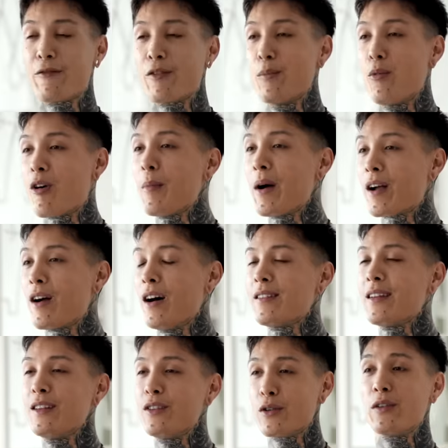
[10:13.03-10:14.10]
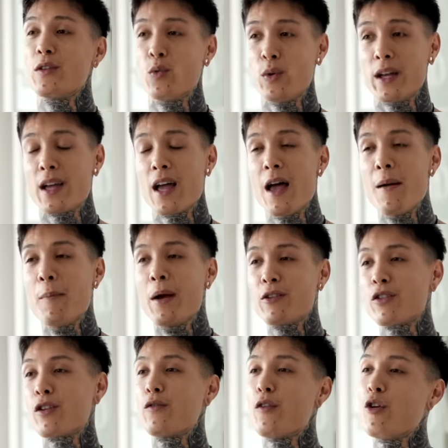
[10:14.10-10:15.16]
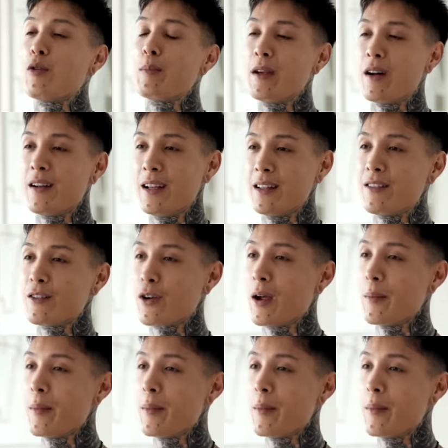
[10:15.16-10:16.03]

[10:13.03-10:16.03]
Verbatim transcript: And for more of my content during the week, make sure you're following me on Instagram.